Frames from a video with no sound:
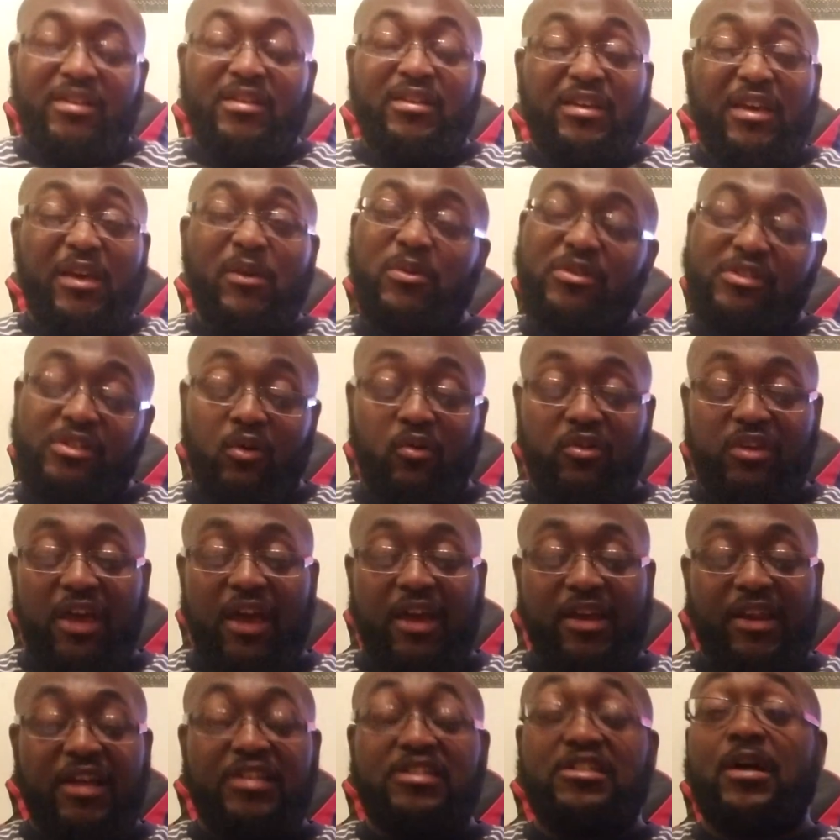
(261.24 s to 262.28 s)
it was
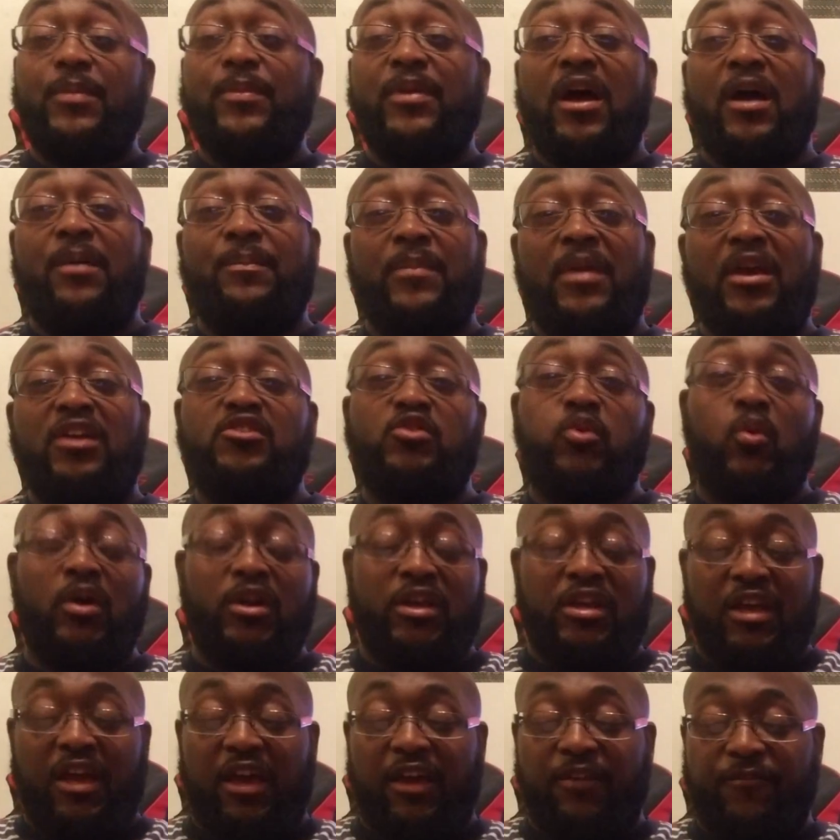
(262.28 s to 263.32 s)
okay. That's coming out May
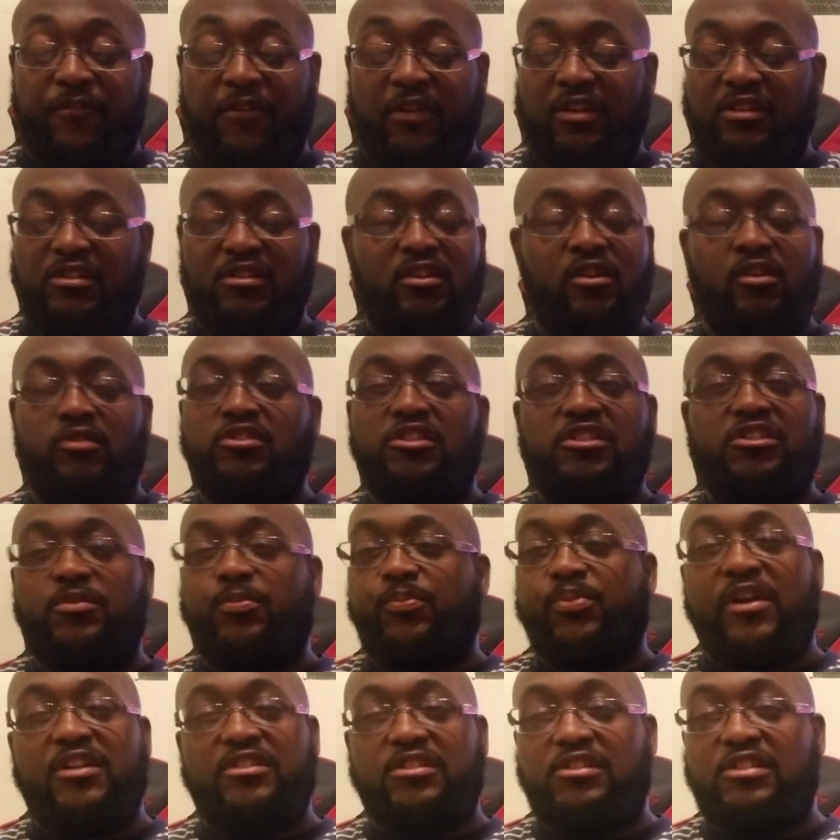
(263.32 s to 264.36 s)
28th, and you know, just
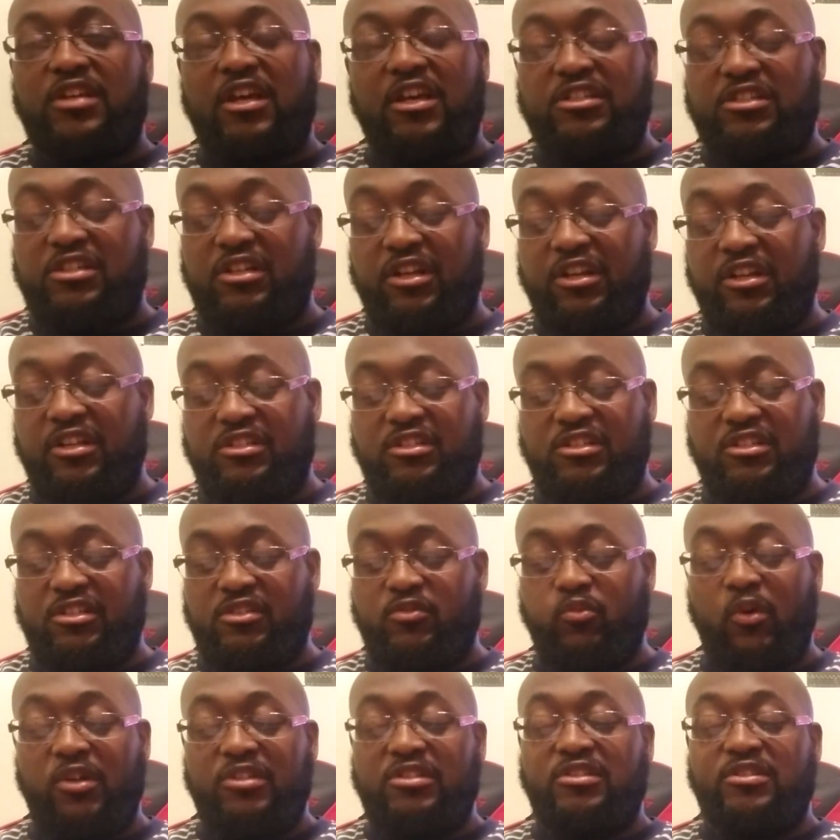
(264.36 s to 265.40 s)
the presentation of this
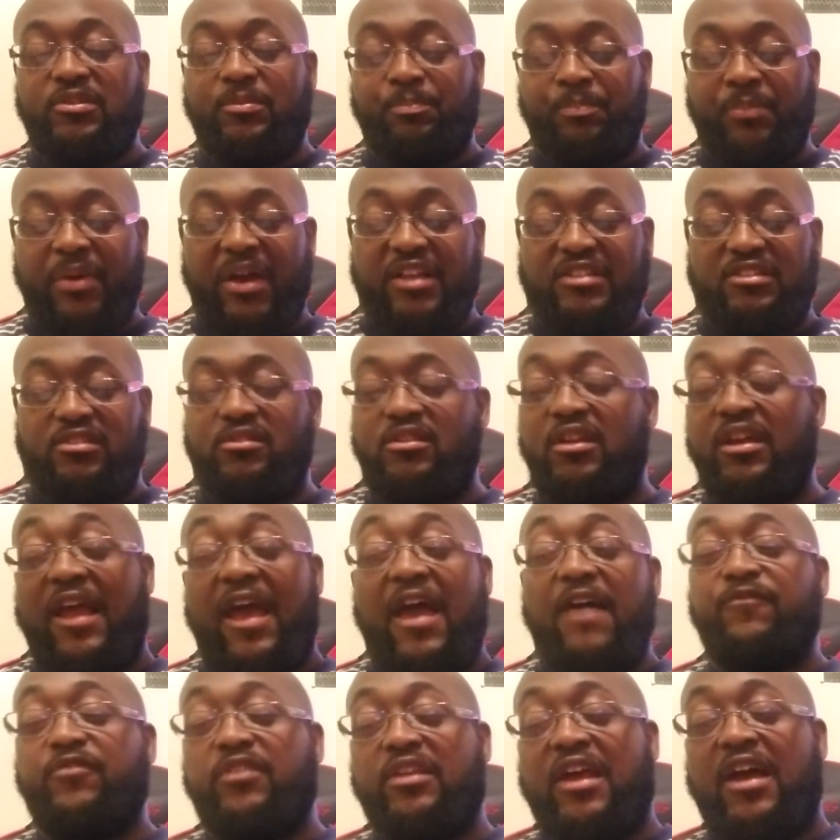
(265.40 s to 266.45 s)
just wasn't the best. And then
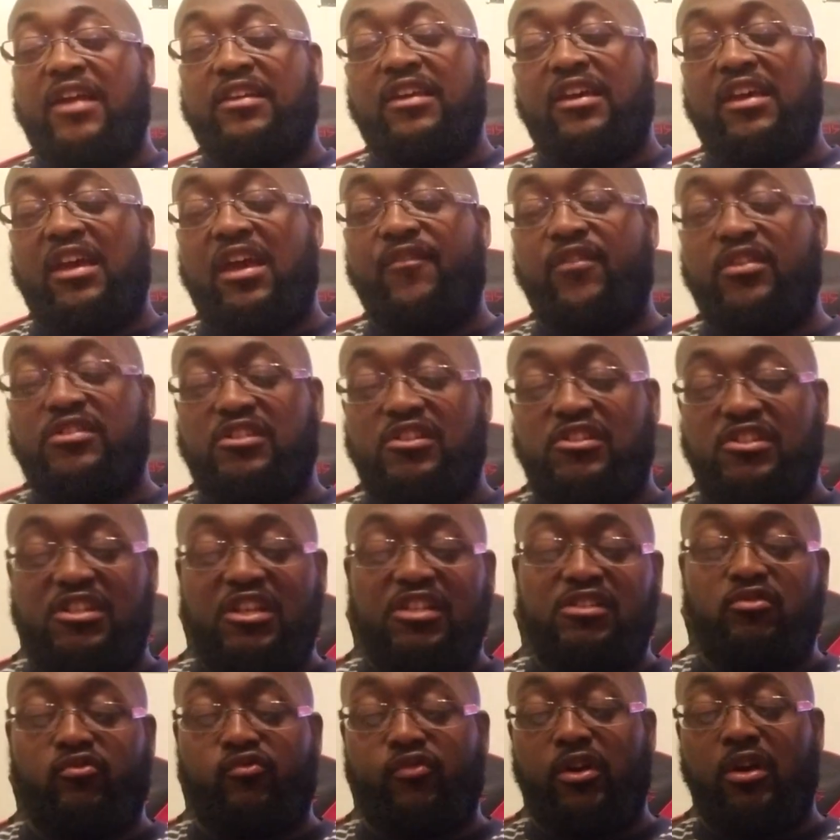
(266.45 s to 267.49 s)
after that, they gave us a
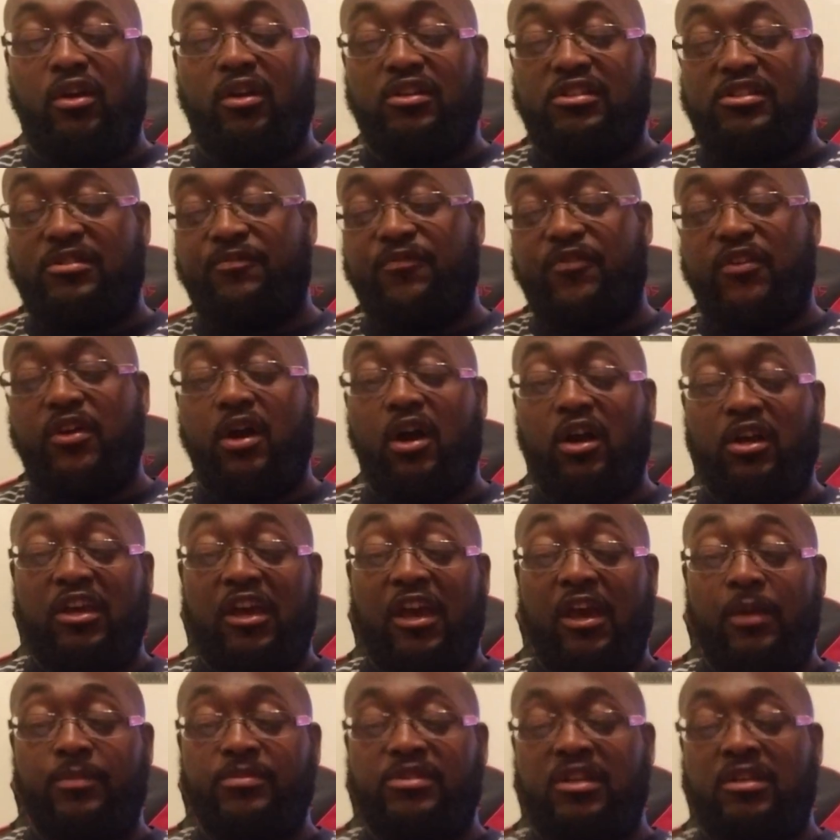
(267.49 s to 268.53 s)
sizzle reel of some VR
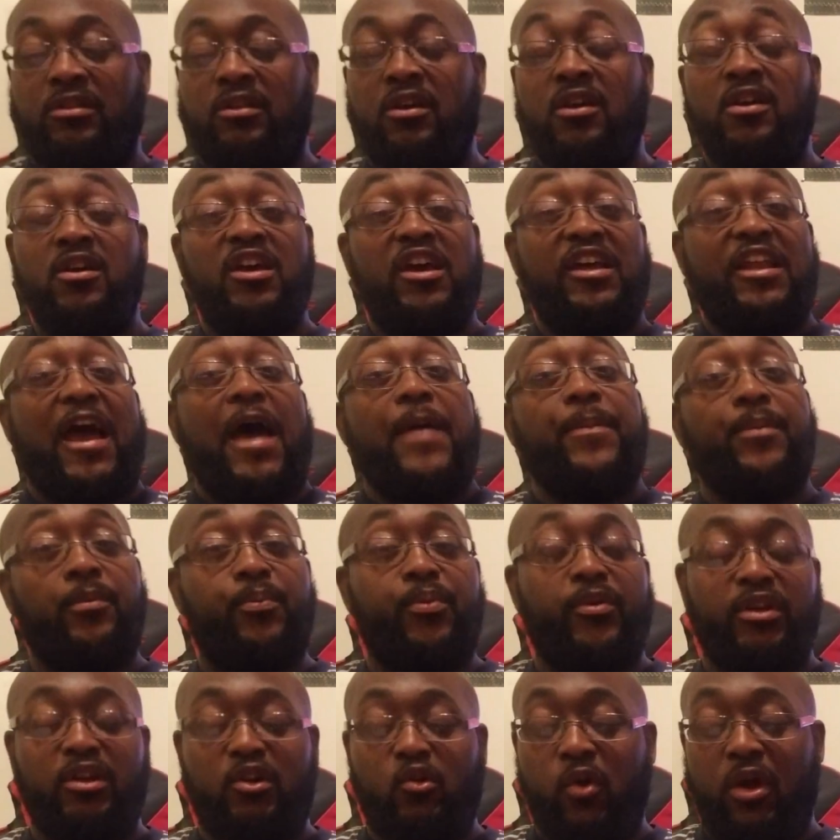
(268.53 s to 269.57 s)
games, and it happened
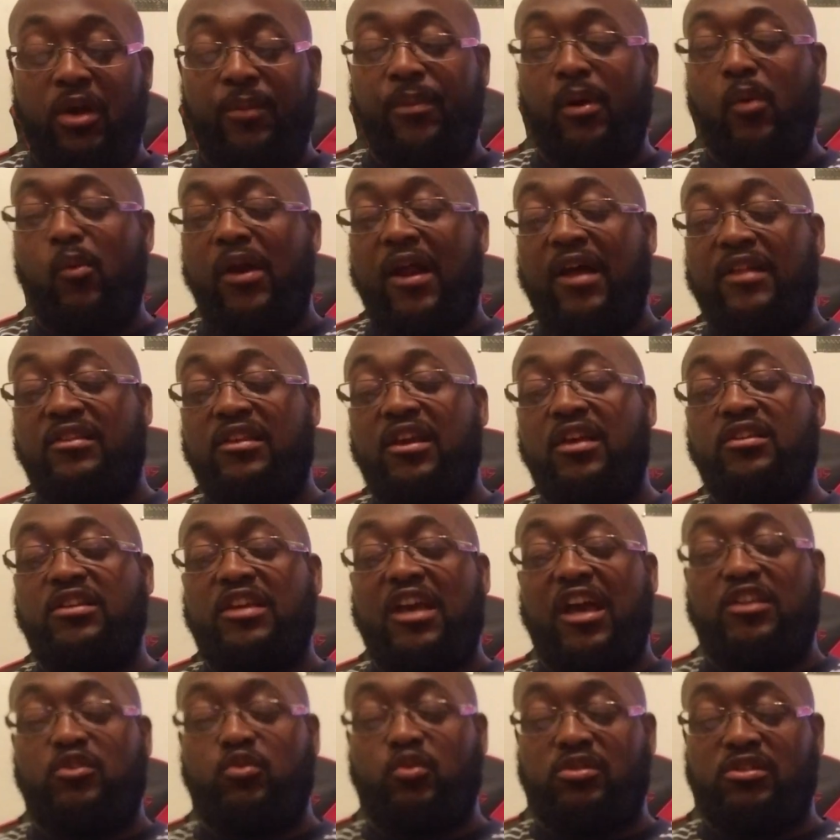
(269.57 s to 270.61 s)
pretty quick, but what I did
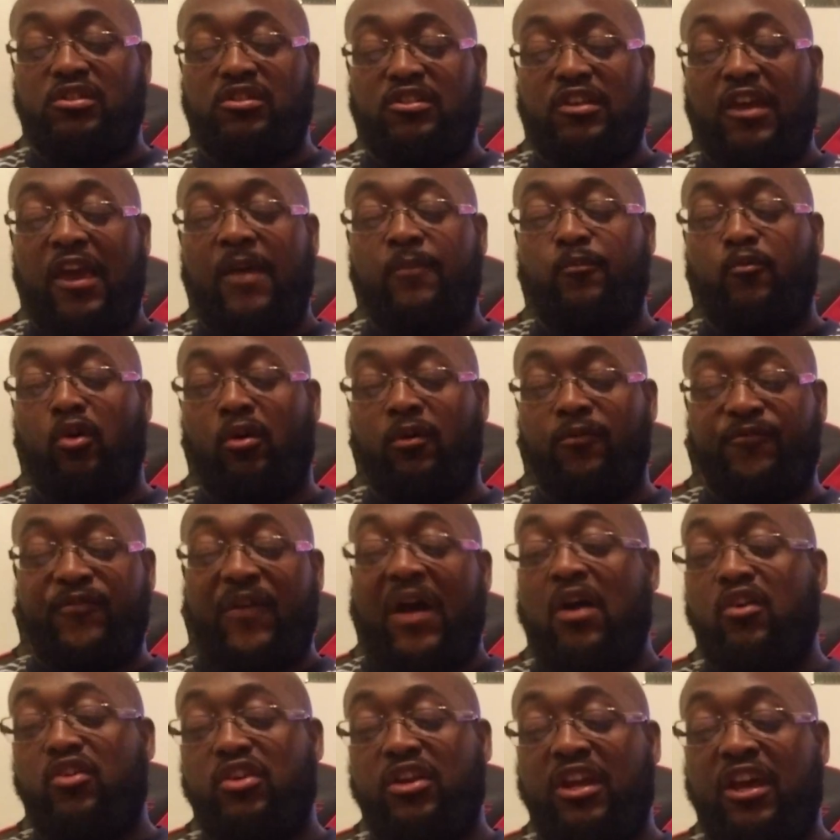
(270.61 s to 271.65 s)
catch was a game called
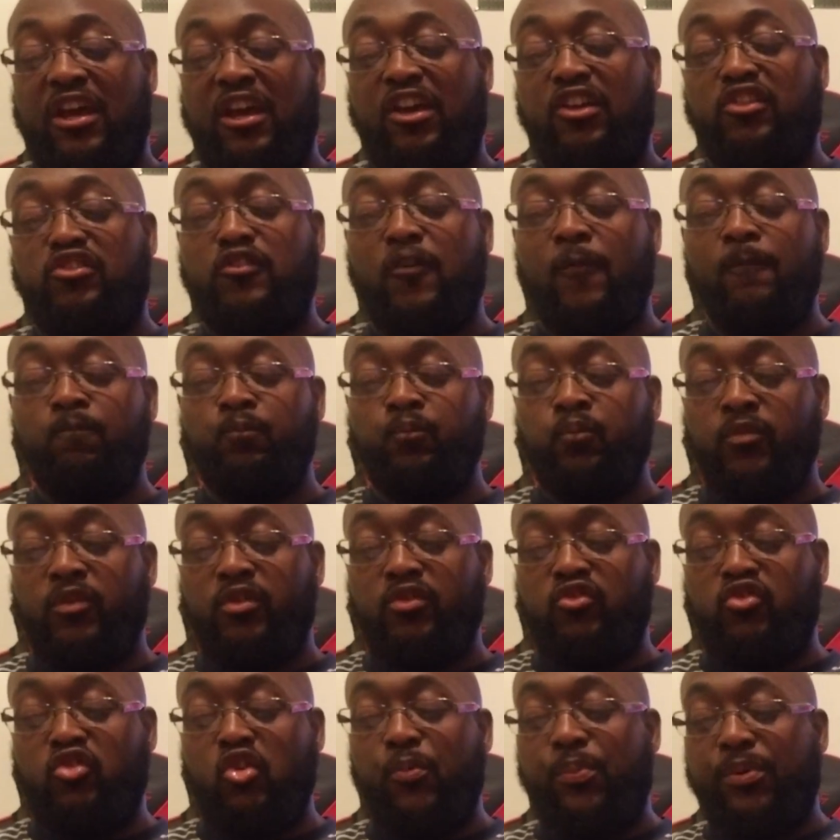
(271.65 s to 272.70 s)
Falcon Age,
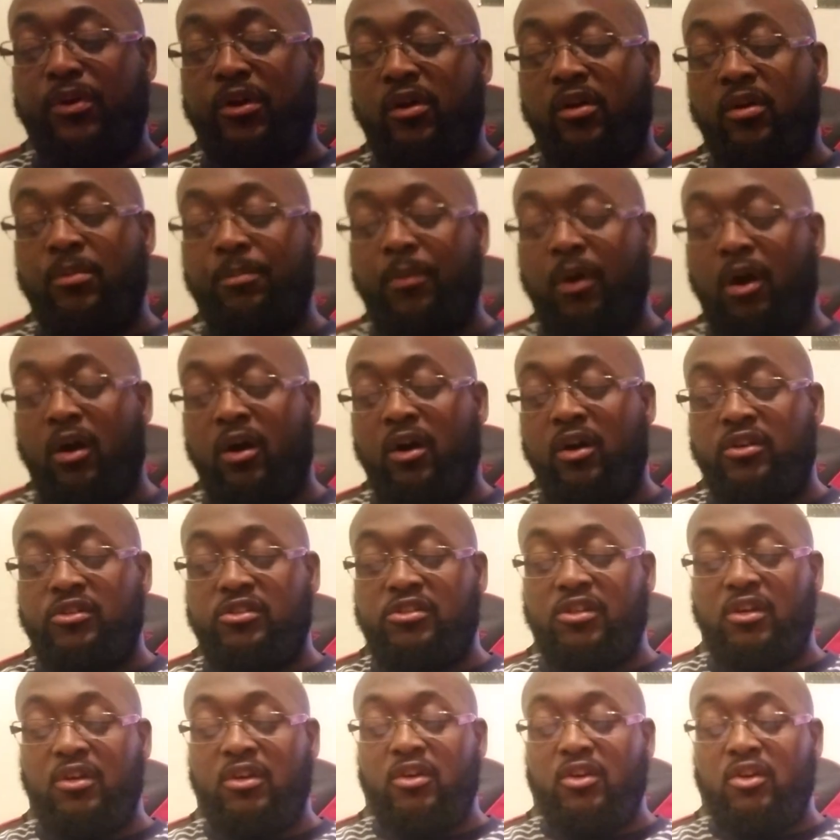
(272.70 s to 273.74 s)
Jupiter and Mars,